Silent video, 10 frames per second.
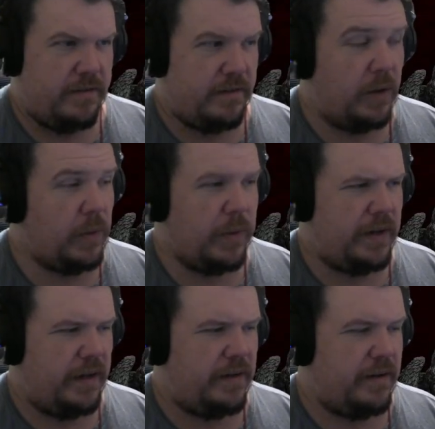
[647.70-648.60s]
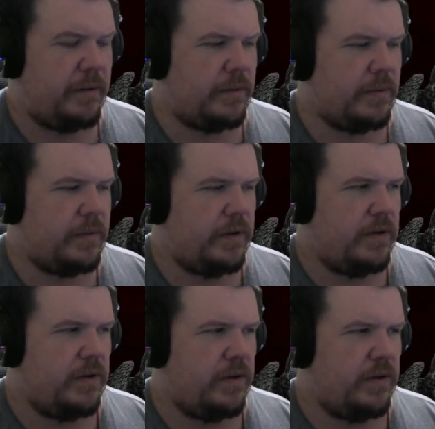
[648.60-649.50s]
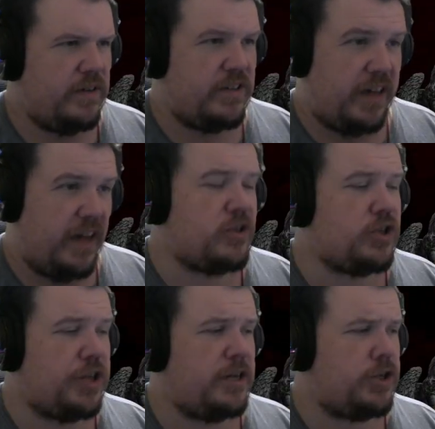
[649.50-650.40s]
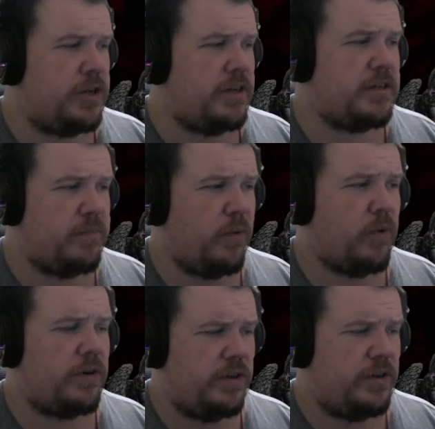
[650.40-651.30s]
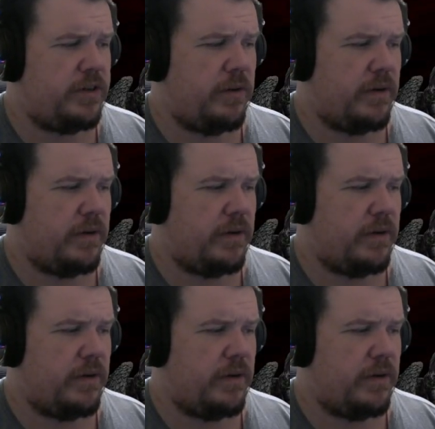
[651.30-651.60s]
no, I don't. He's like, education is important, you know?